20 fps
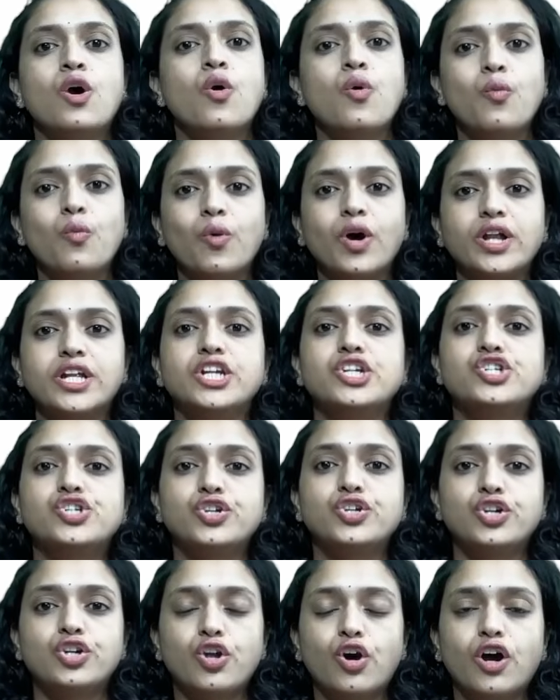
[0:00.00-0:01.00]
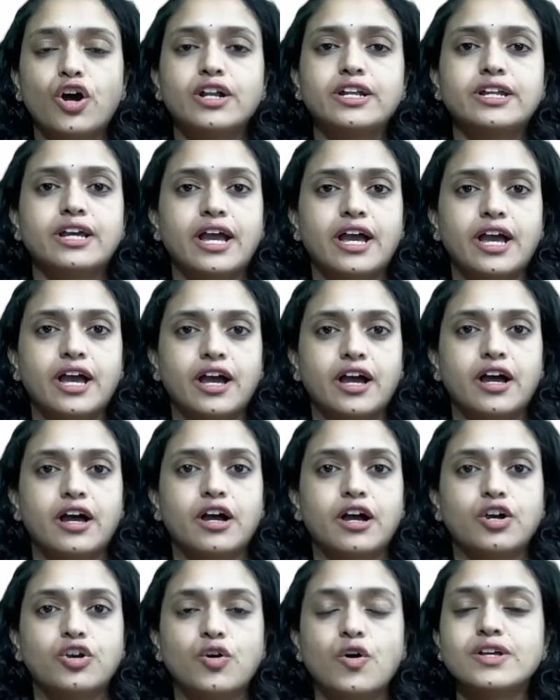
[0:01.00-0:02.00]
One, it should not
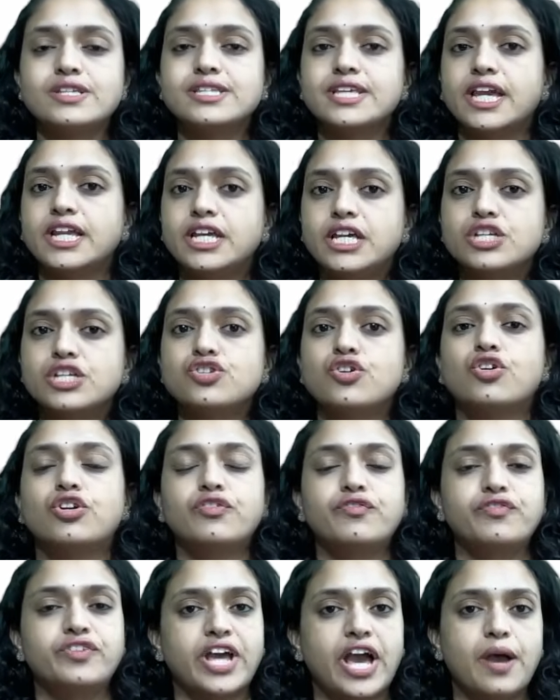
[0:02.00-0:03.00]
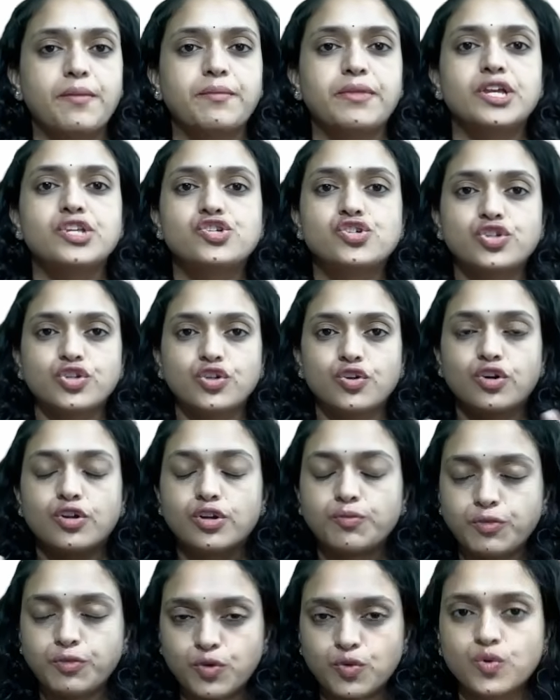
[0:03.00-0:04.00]
cause any sort of damage to your
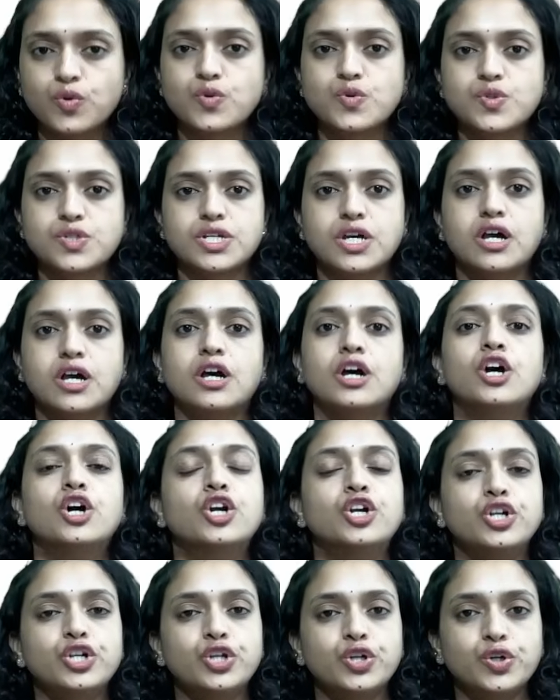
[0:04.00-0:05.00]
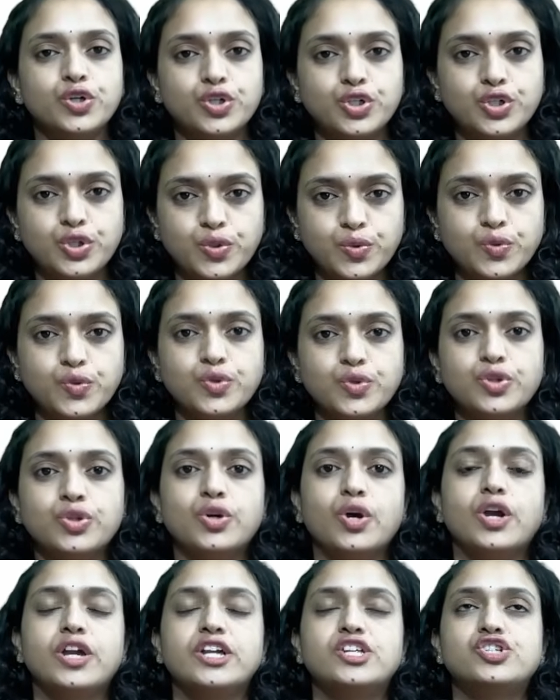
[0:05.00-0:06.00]
mucosa, to your tooth.
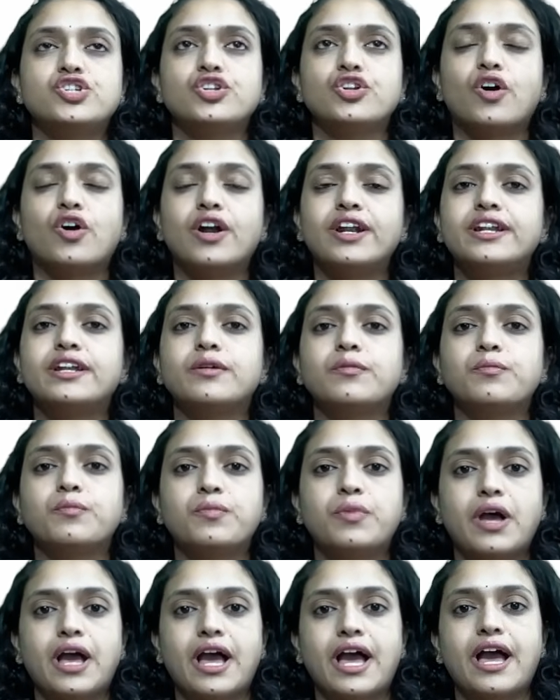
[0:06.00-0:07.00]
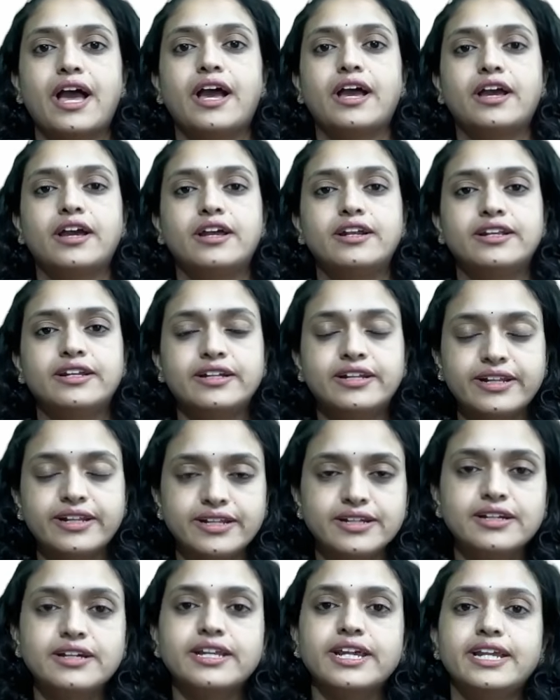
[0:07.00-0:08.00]
It should not
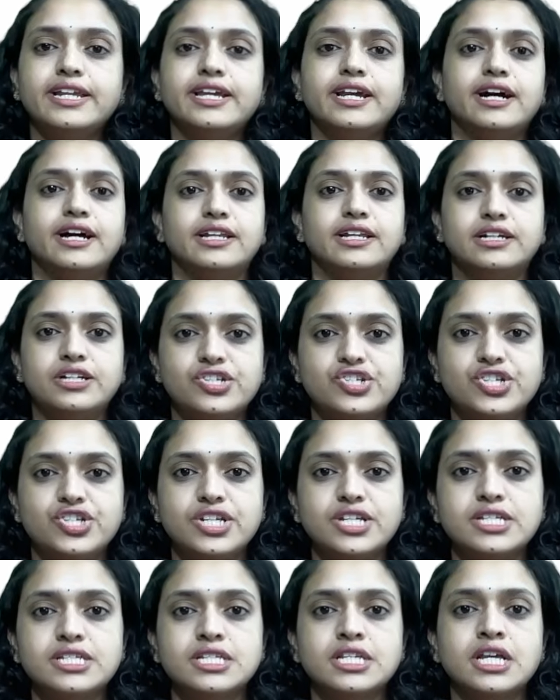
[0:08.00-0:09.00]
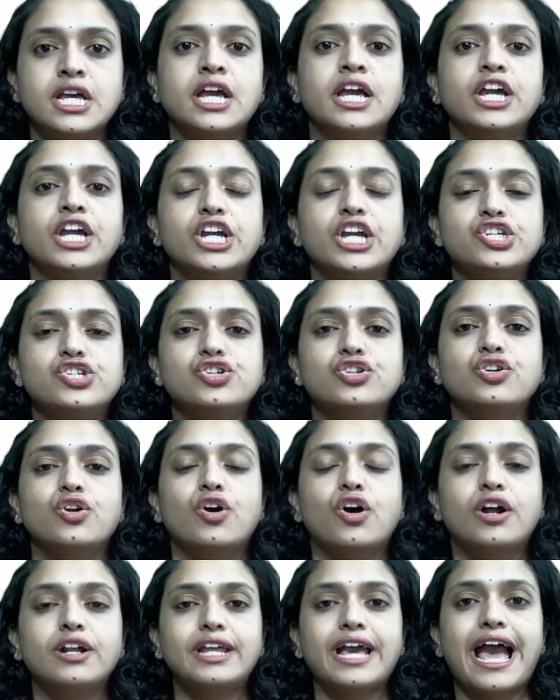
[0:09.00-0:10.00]
trigger any allergies. It should
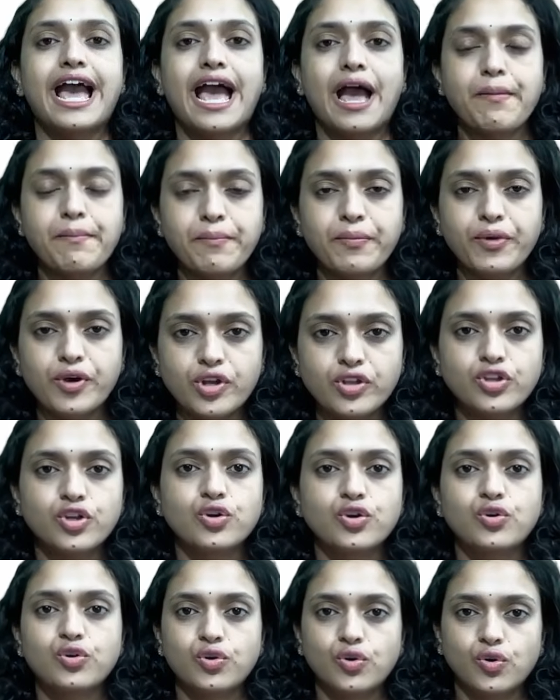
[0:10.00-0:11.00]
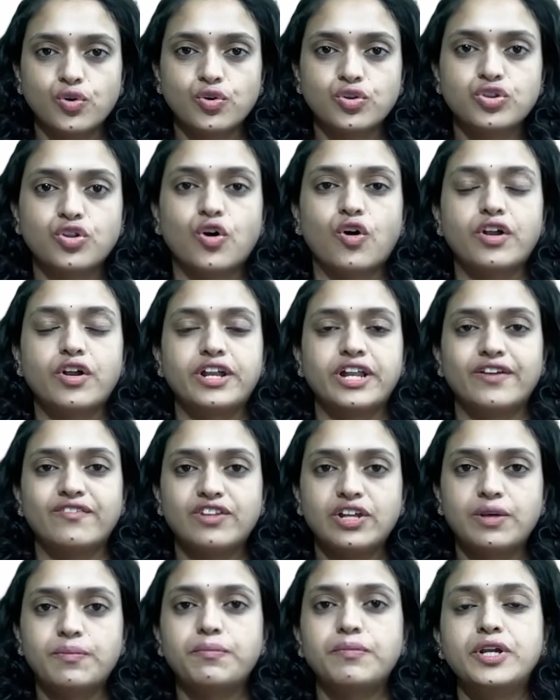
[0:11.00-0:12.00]
not hamper the growth or
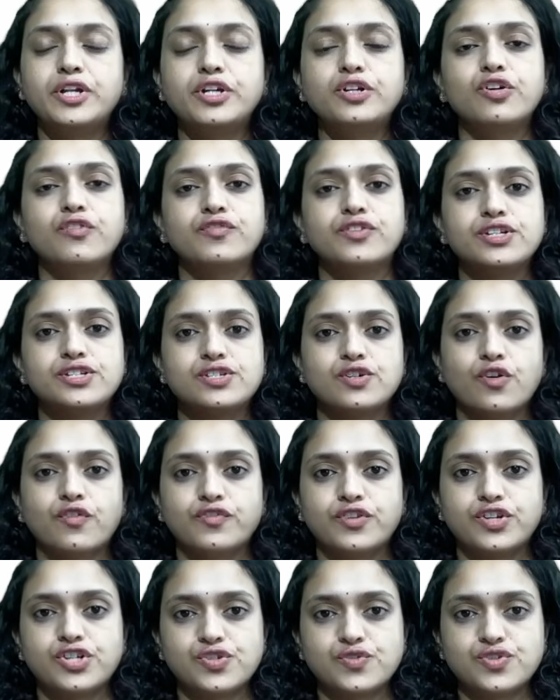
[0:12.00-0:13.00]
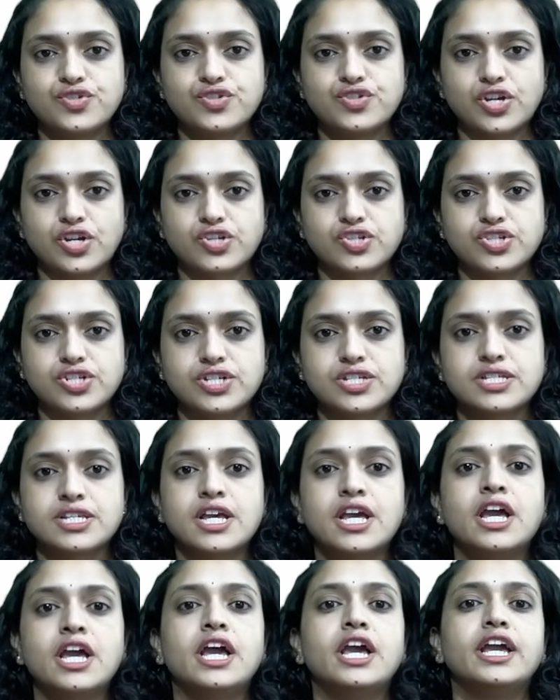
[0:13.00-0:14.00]
development of the soft tissue structures.
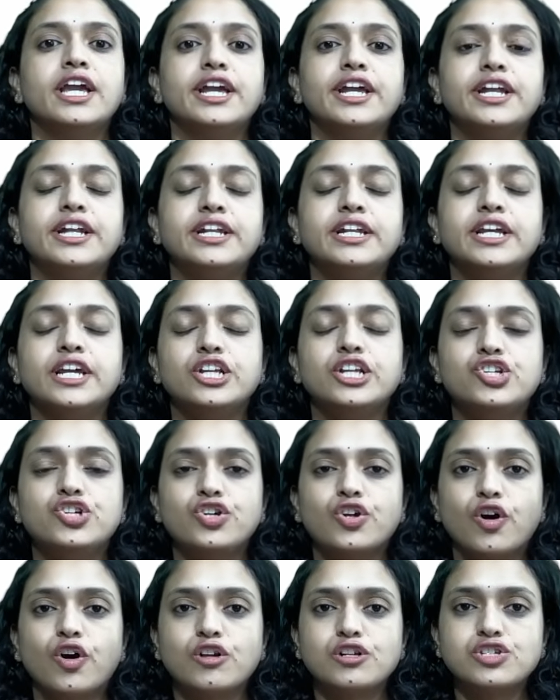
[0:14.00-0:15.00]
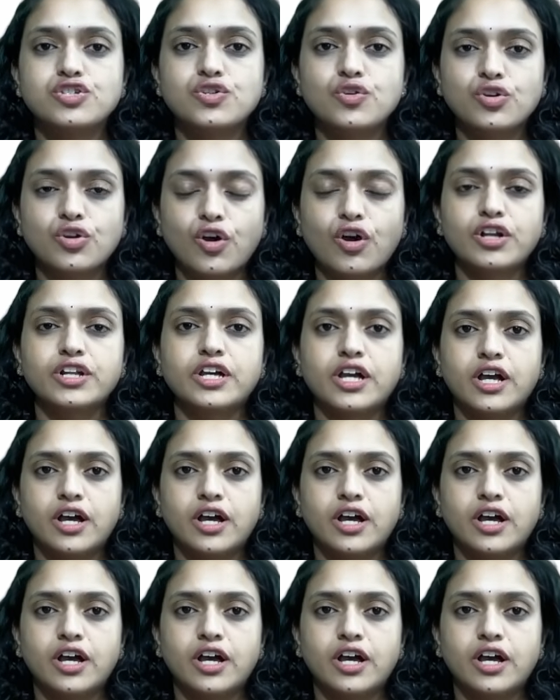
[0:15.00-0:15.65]
It should also not